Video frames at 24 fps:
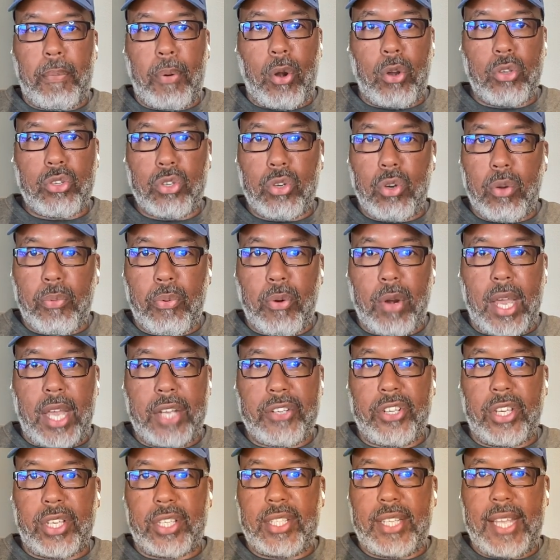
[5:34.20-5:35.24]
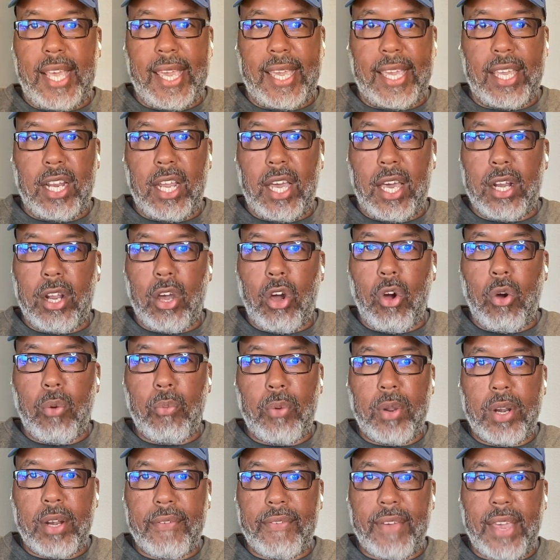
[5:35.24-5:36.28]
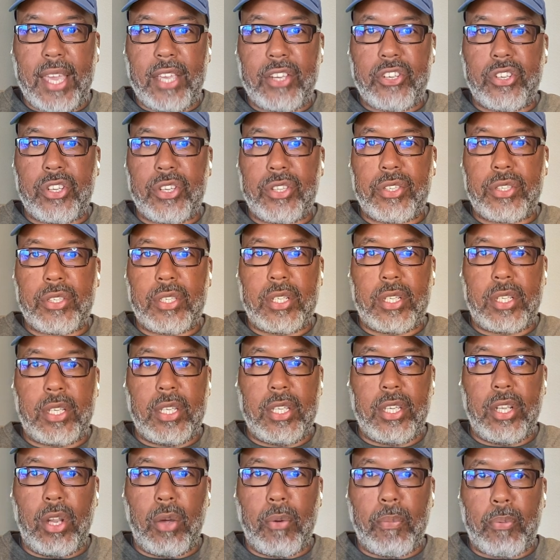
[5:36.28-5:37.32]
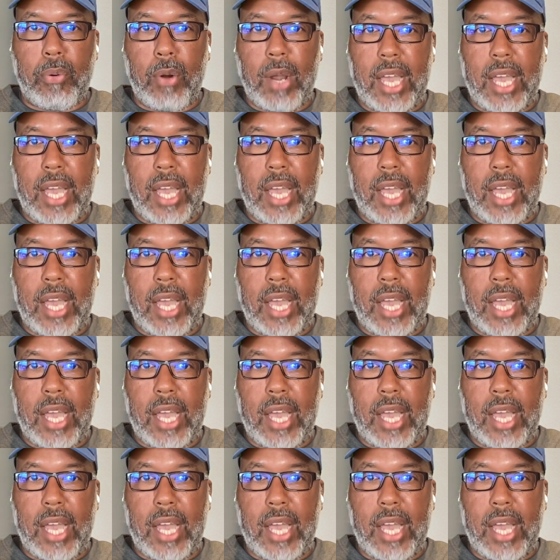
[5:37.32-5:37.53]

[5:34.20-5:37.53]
personal projects, taking on home renovations, you know,